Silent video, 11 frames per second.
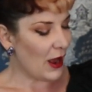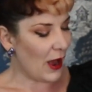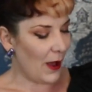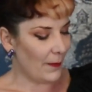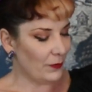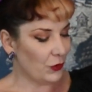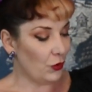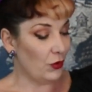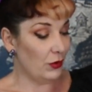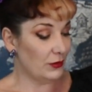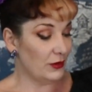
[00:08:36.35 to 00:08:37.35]

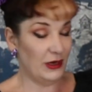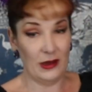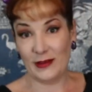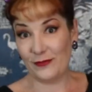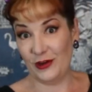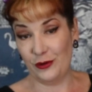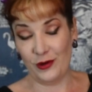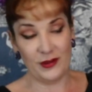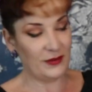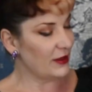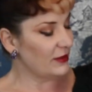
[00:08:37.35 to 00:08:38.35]
or definitely not
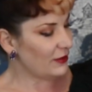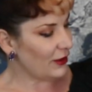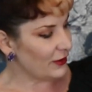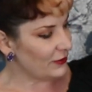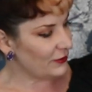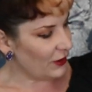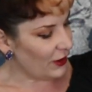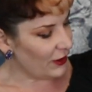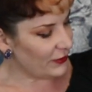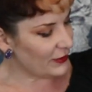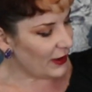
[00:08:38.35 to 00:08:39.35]
a skin tight
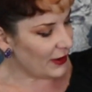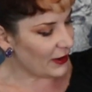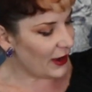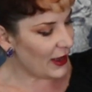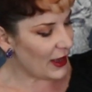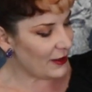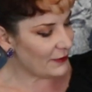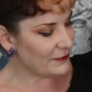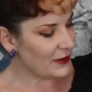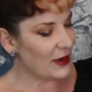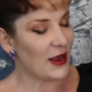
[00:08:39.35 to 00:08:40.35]
skirt. And I
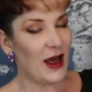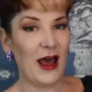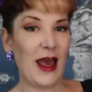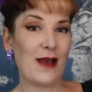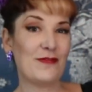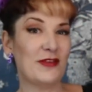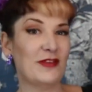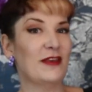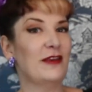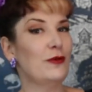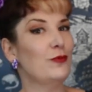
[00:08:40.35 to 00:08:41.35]
have
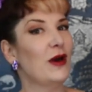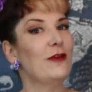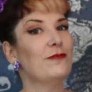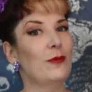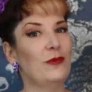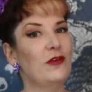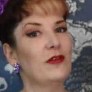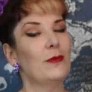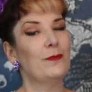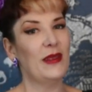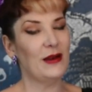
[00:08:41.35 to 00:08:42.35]
steered away from
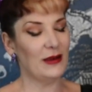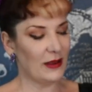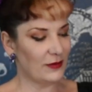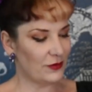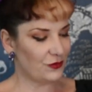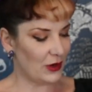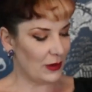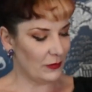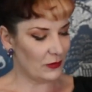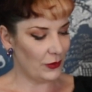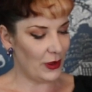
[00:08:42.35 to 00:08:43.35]
using big lace
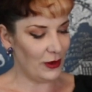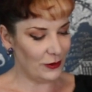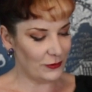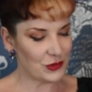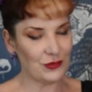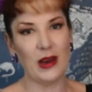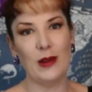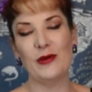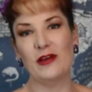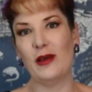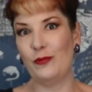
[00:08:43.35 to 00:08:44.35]
trims on our lingerie
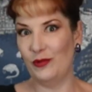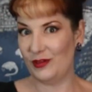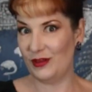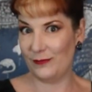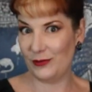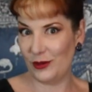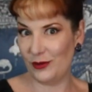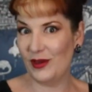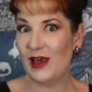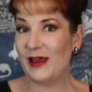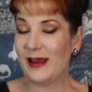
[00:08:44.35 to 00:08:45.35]
because I want to give you
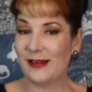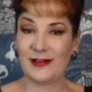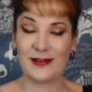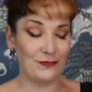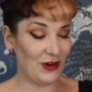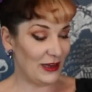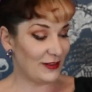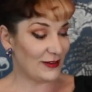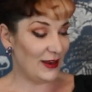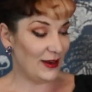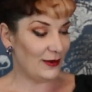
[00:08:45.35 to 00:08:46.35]
a really
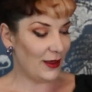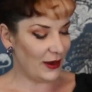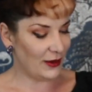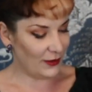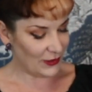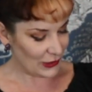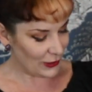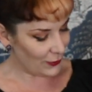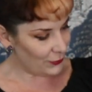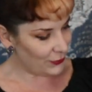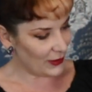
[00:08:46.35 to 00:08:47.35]
sleek line under
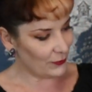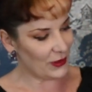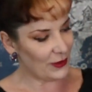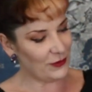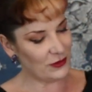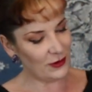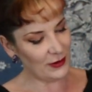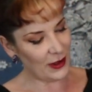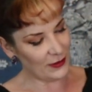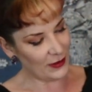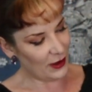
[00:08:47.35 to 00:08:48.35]
clothing. But if you do
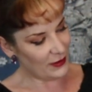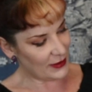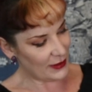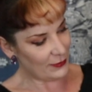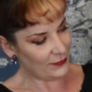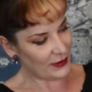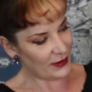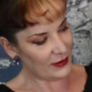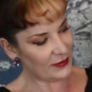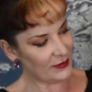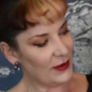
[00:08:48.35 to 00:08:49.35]
like the idea of this,